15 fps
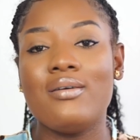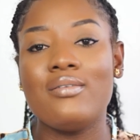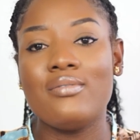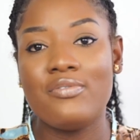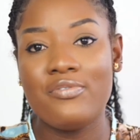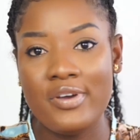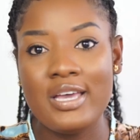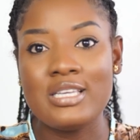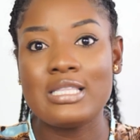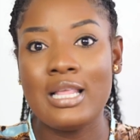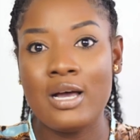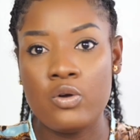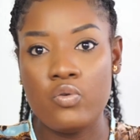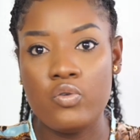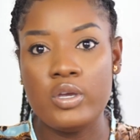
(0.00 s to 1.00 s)
first
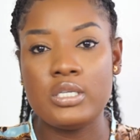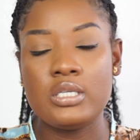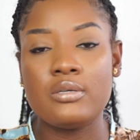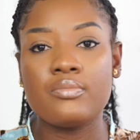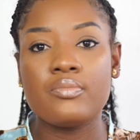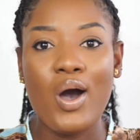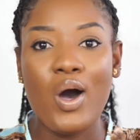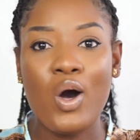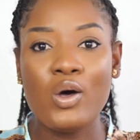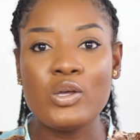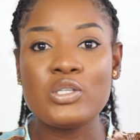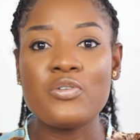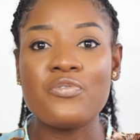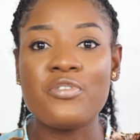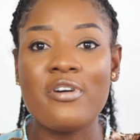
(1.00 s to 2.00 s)
language
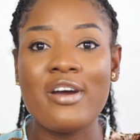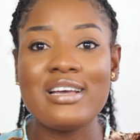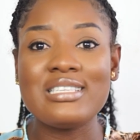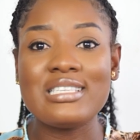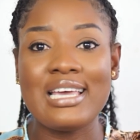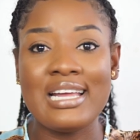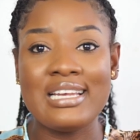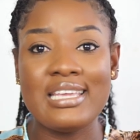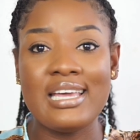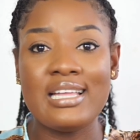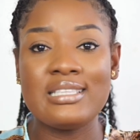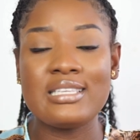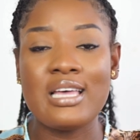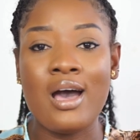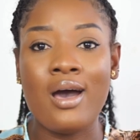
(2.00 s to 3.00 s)
also for us
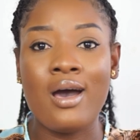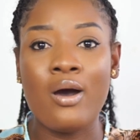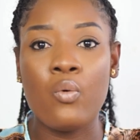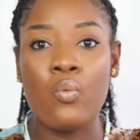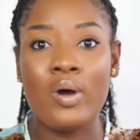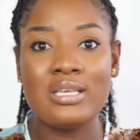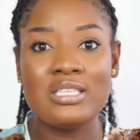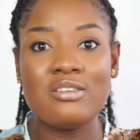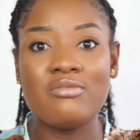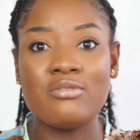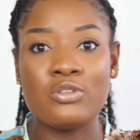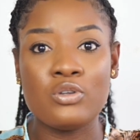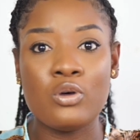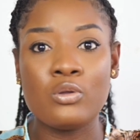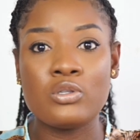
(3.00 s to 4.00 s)
Ghanaians our uh,
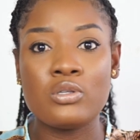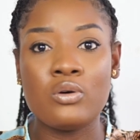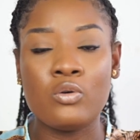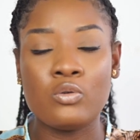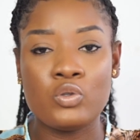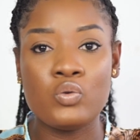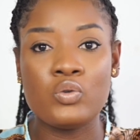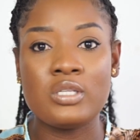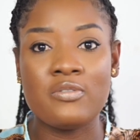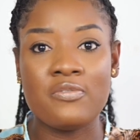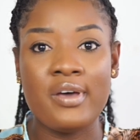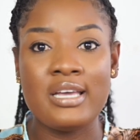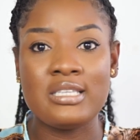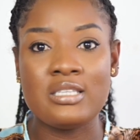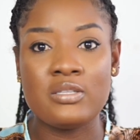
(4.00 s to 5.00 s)
results WASSCE also
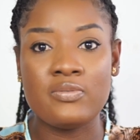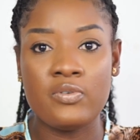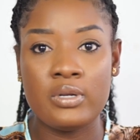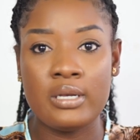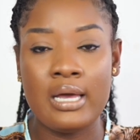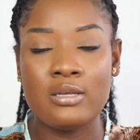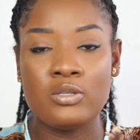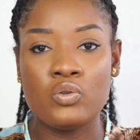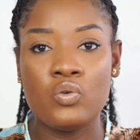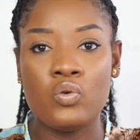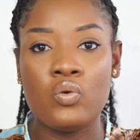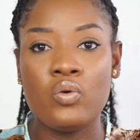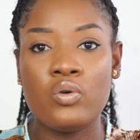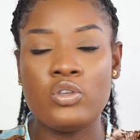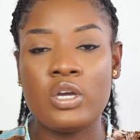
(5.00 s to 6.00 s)
suffices for that
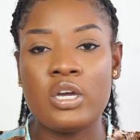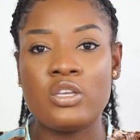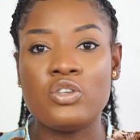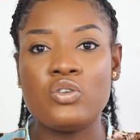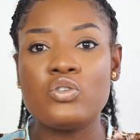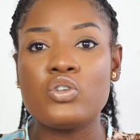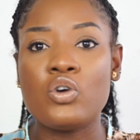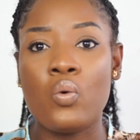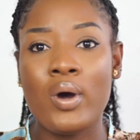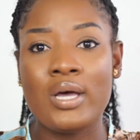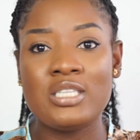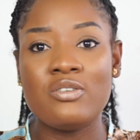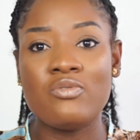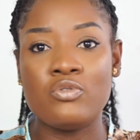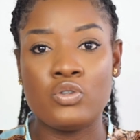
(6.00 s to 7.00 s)
so you can use your
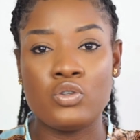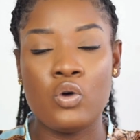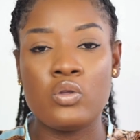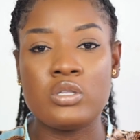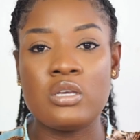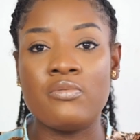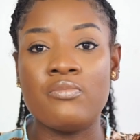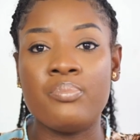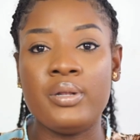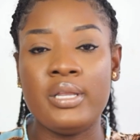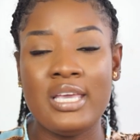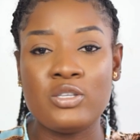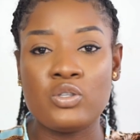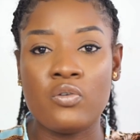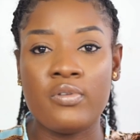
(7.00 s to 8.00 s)
WASSCE results in
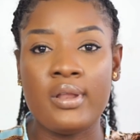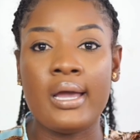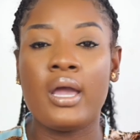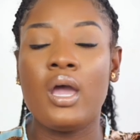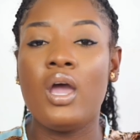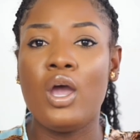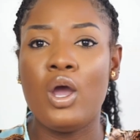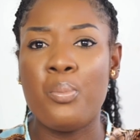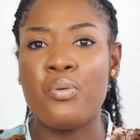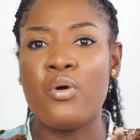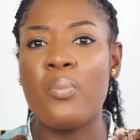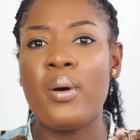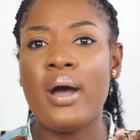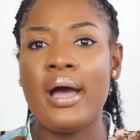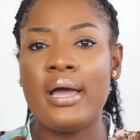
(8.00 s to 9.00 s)
place of like a
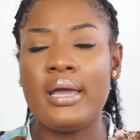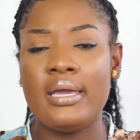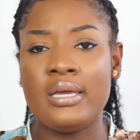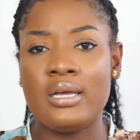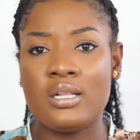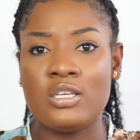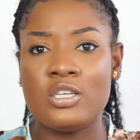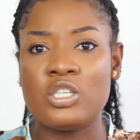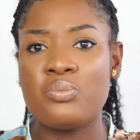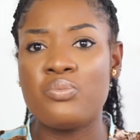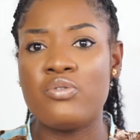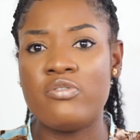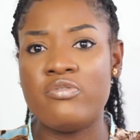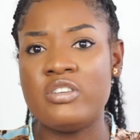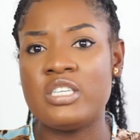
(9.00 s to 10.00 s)
proper English
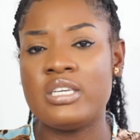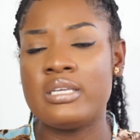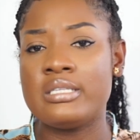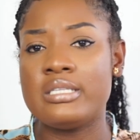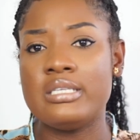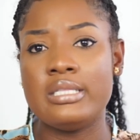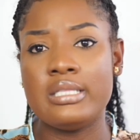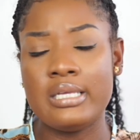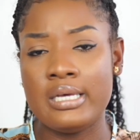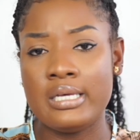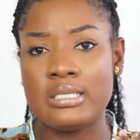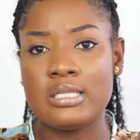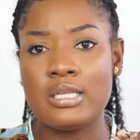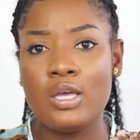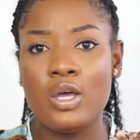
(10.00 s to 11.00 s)
proficiency
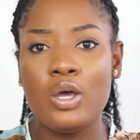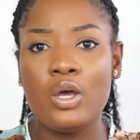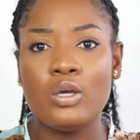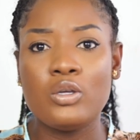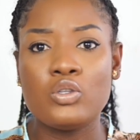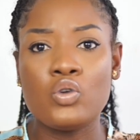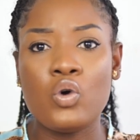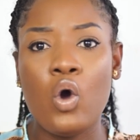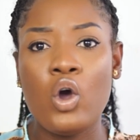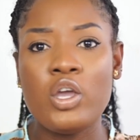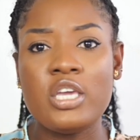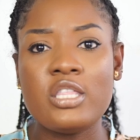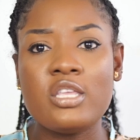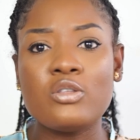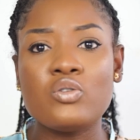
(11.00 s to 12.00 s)
test so all
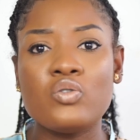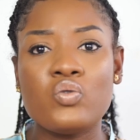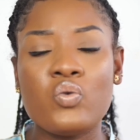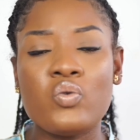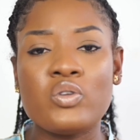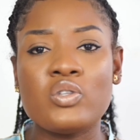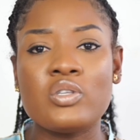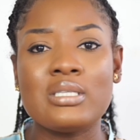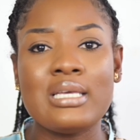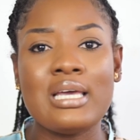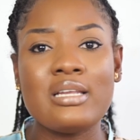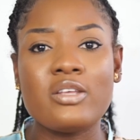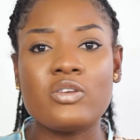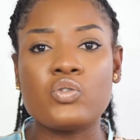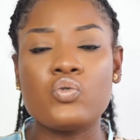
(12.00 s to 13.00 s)
you need to do is to
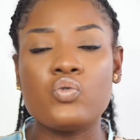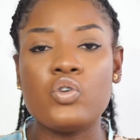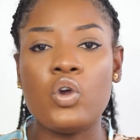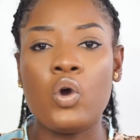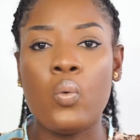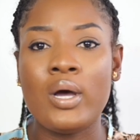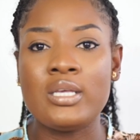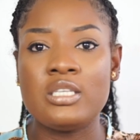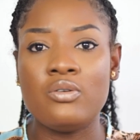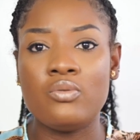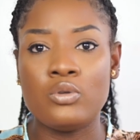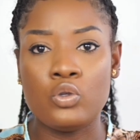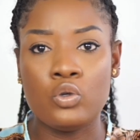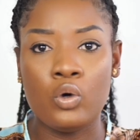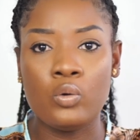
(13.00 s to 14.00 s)
send the school your WASSCE
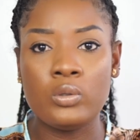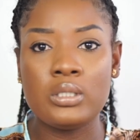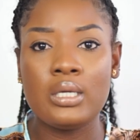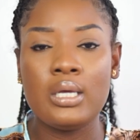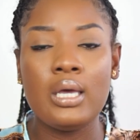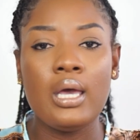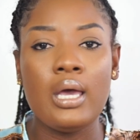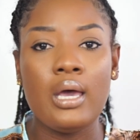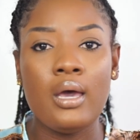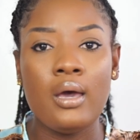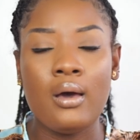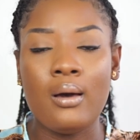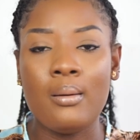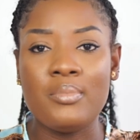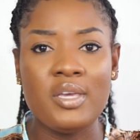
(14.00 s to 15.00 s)
results
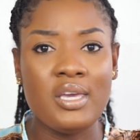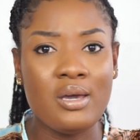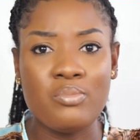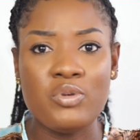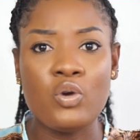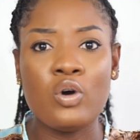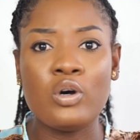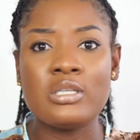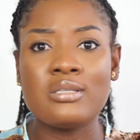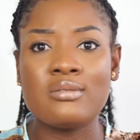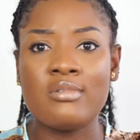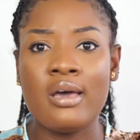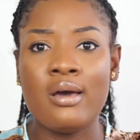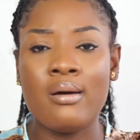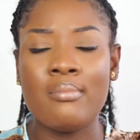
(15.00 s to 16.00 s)
um, yeah
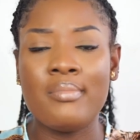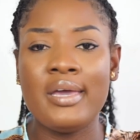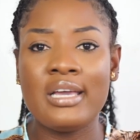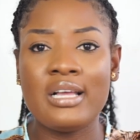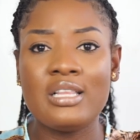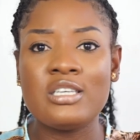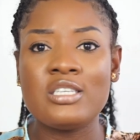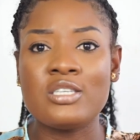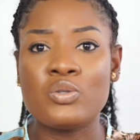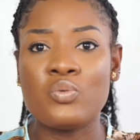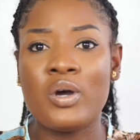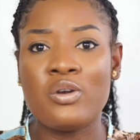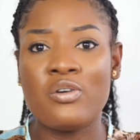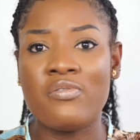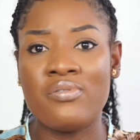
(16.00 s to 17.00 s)
because um, English is
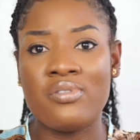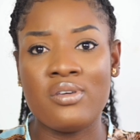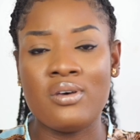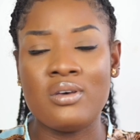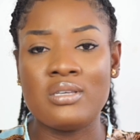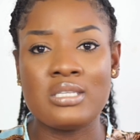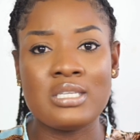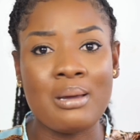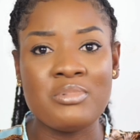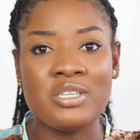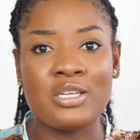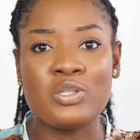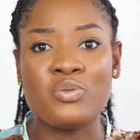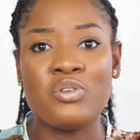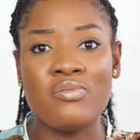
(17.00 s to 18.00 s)
one of the
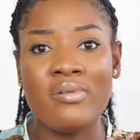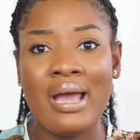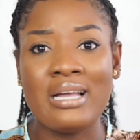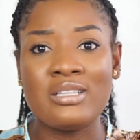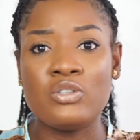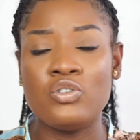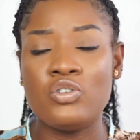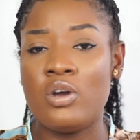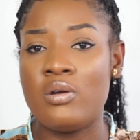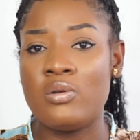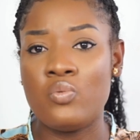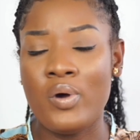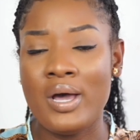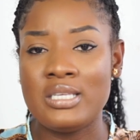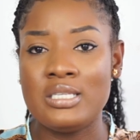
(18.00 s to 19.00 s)
subjects we write
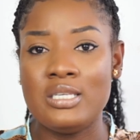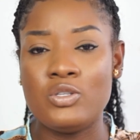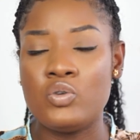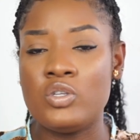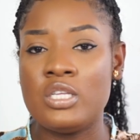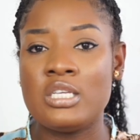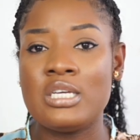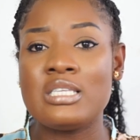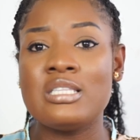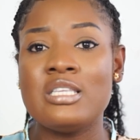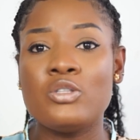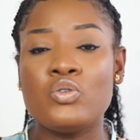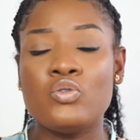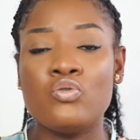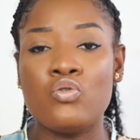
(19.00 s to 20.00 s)
during WASSCE so they just
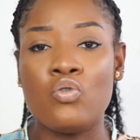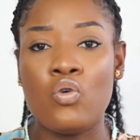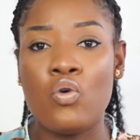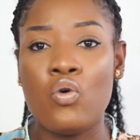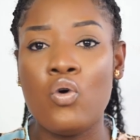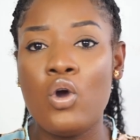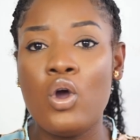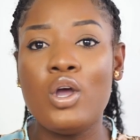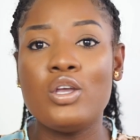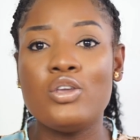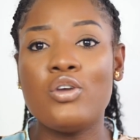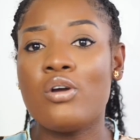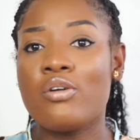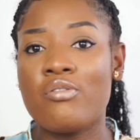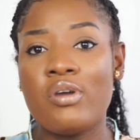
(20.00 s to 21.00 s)
need to know
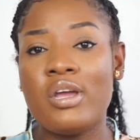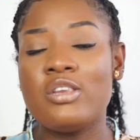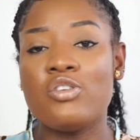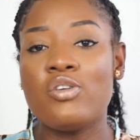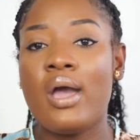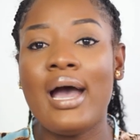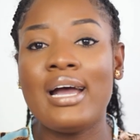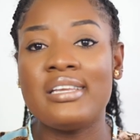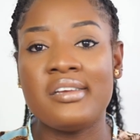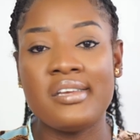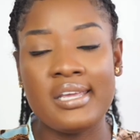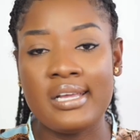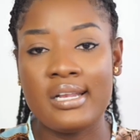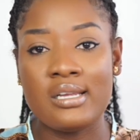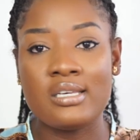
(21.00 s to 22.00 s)
your grade you had in
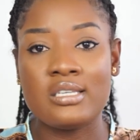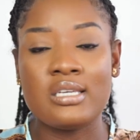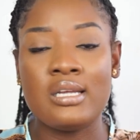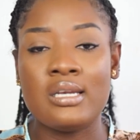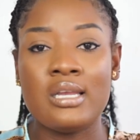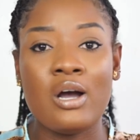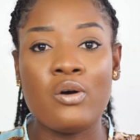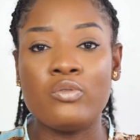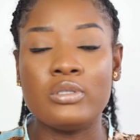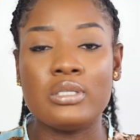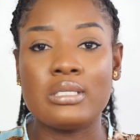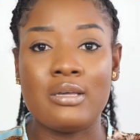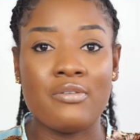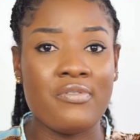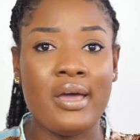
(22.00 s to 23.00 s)
English and that would
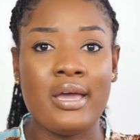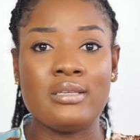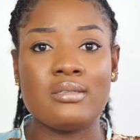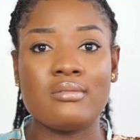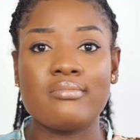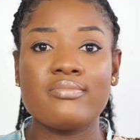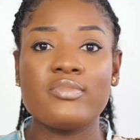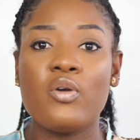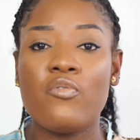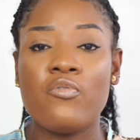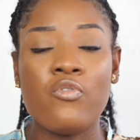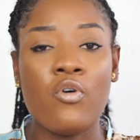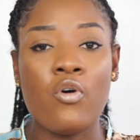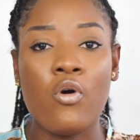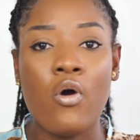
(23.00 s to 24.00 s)
suffice
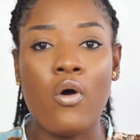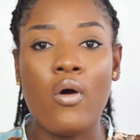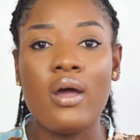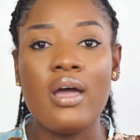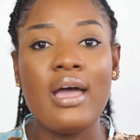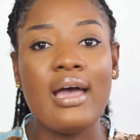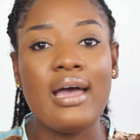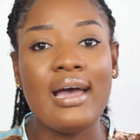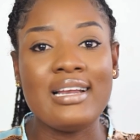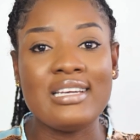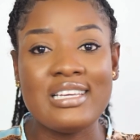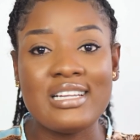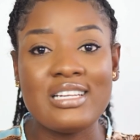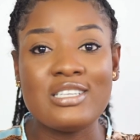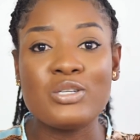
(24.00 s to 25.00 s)
for an
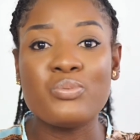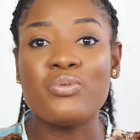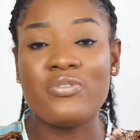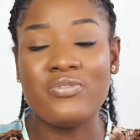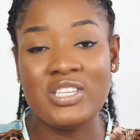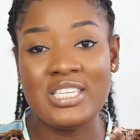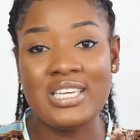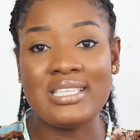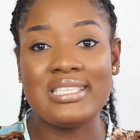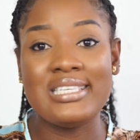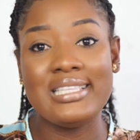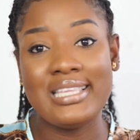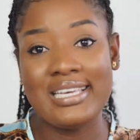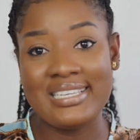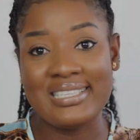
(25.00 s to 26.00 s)
English
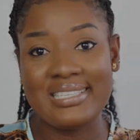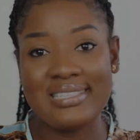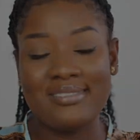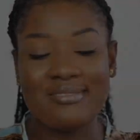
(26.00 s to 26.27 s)
proficiency test